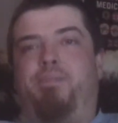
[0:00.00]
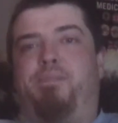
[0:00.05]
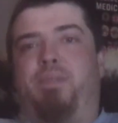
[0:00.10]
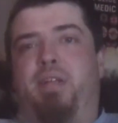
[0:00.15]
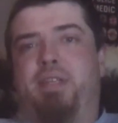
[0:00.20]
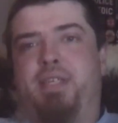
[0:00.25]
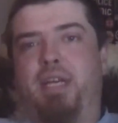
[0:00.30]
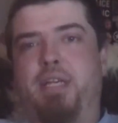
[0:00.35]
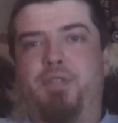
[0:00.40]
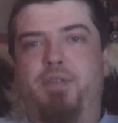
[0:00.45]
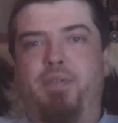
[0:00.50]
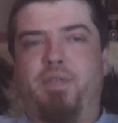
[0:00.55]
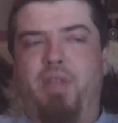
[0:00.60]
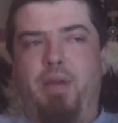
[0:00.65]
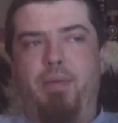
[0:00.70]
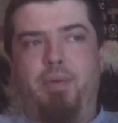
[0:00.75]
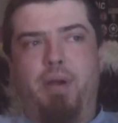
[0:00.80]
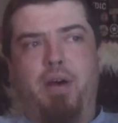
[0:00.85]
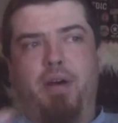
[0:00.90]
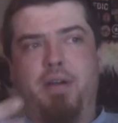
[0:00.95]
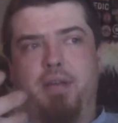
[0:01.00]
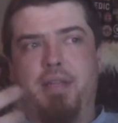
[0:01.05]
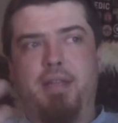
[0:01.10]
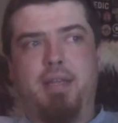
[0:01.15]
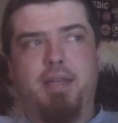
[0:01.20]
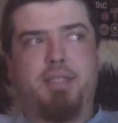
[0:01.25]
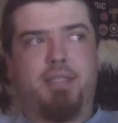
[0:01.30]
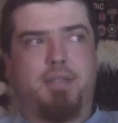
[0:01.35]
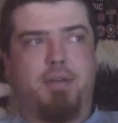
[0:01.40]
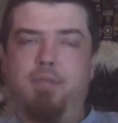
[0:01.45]
something, well, I can
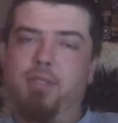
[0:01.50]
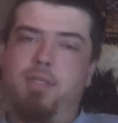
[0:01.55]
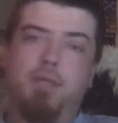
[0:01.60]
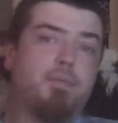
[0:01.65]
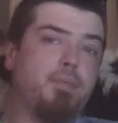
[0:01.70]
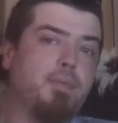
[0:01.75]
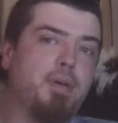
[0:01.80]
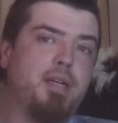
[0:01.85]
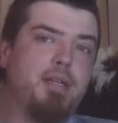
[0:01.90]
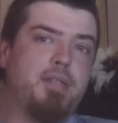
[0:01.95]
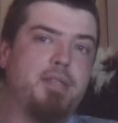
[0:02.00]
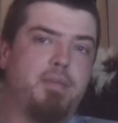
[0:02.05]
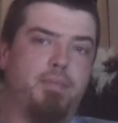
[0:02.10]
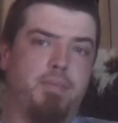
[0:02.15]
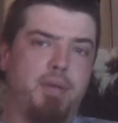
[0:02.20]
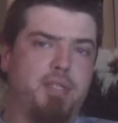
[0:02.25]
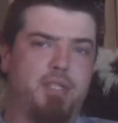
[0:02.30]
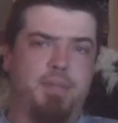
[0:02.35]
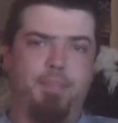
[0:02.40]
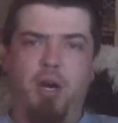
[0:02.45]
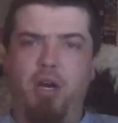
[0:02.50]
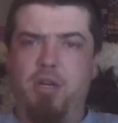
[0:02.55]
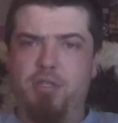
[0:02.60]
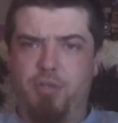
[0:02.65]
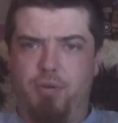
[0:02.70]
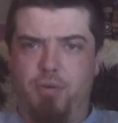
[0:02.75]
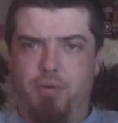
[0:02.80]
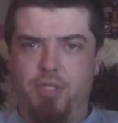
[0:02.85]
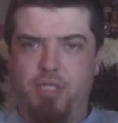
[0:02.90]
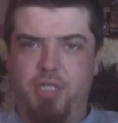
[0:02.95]
taste the custard, where's the
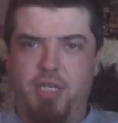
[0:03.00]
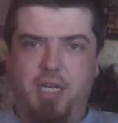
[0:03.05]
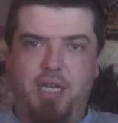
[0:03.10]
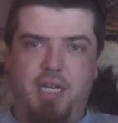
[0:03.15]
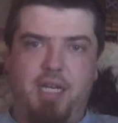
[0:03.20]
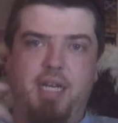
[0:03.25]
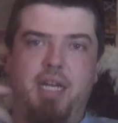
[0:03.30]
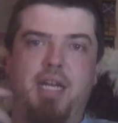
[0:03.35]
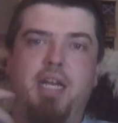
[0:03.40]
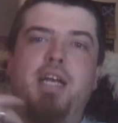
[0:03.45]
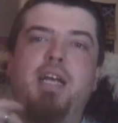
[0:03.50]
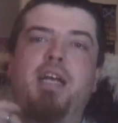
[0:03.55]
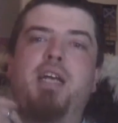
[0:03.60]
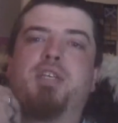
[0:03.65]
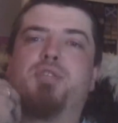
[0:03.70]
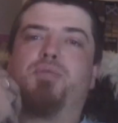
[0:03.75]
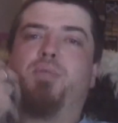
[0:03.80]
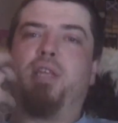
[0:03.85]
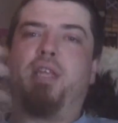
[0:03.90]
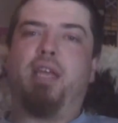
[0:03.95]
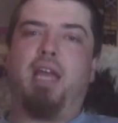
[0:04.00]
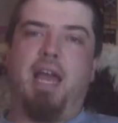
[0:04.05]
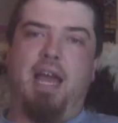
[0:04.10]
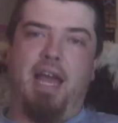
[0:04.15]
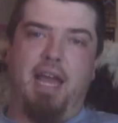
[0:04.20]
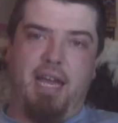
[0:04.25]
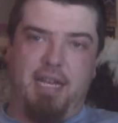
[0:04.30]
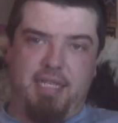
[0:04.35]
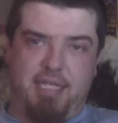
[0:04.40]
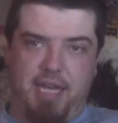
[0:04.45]
butterscotch? So when you
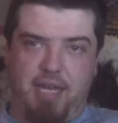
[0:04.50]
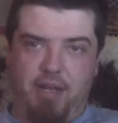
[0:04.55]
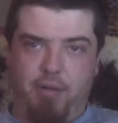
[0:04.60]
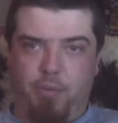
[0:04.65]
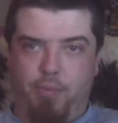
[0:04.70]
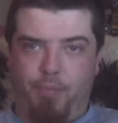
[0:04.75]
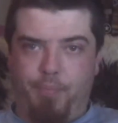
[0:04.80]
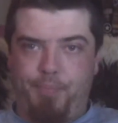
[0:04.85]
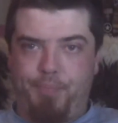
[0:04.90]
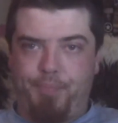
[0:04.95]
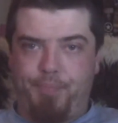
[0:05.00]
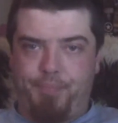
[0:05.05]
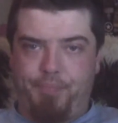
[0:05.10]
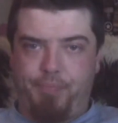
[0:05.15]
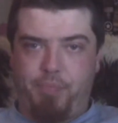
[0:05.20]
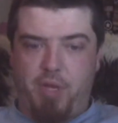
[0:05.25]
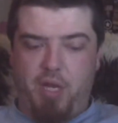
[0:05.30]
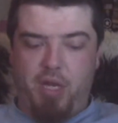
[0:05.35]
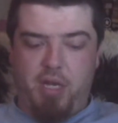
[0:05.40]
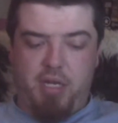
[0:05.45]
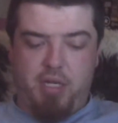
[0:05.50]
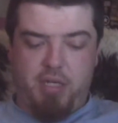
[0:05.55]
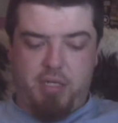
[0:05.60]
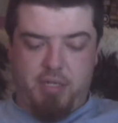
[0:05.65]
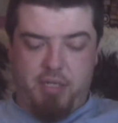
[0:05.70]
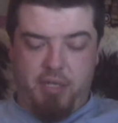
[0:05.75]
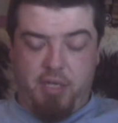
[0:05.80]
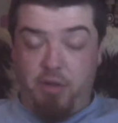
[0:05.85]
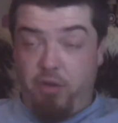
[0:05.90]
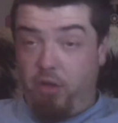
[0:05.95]
exhale,
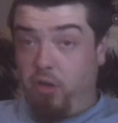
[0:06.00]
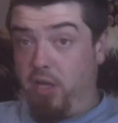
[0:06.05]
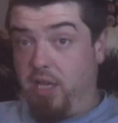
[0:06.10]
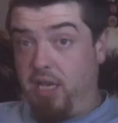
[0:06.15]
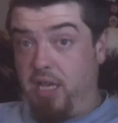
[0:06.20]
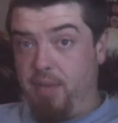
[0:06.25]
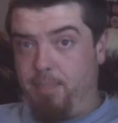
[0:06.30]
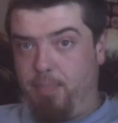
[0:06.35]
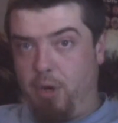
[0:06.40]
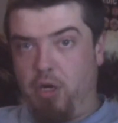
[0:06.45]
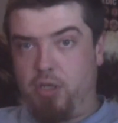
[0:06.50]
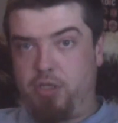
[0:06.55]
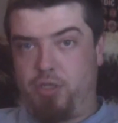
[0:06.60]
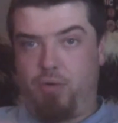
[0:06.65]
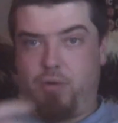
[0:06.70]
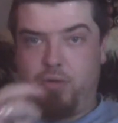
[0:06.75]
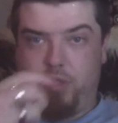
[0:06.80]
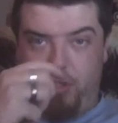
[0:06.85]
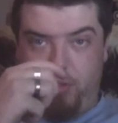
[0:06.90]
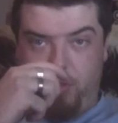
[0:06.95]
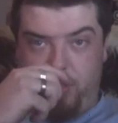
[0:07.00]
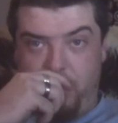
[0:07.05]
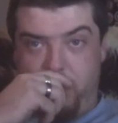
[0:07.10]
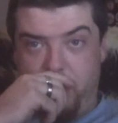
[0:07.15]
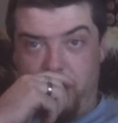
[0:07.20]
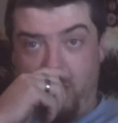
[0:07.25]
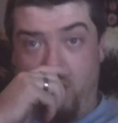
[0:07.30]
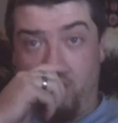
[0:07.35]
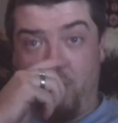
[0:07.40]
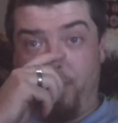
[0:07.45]
you really get the butterscotch on the
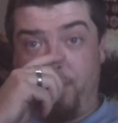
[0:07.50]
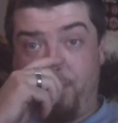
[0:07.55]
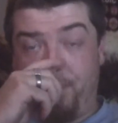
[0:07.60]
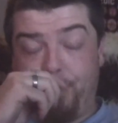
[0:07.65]
tongue.